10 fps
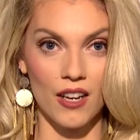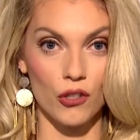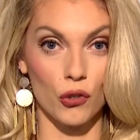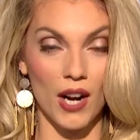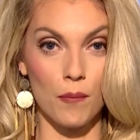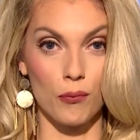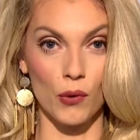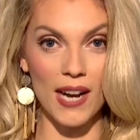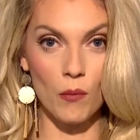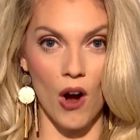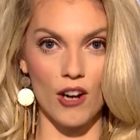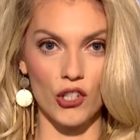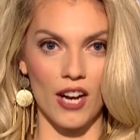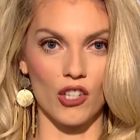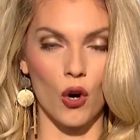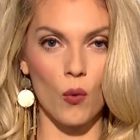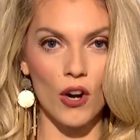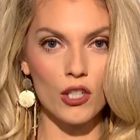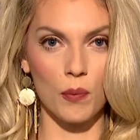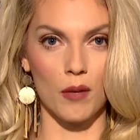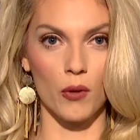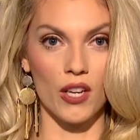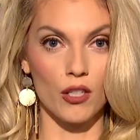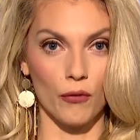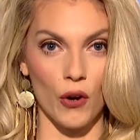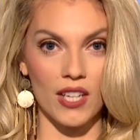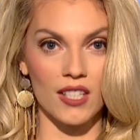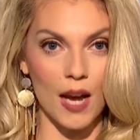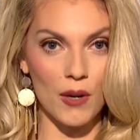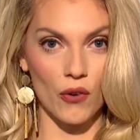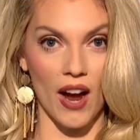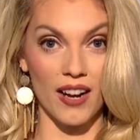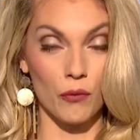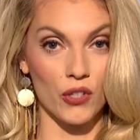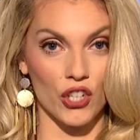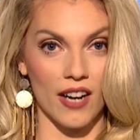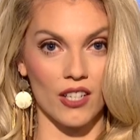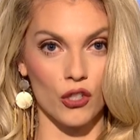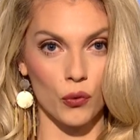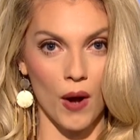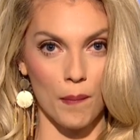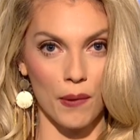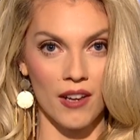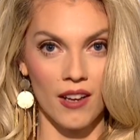to try to brainwash and coerce people into voting Democrat and rejecting Trump.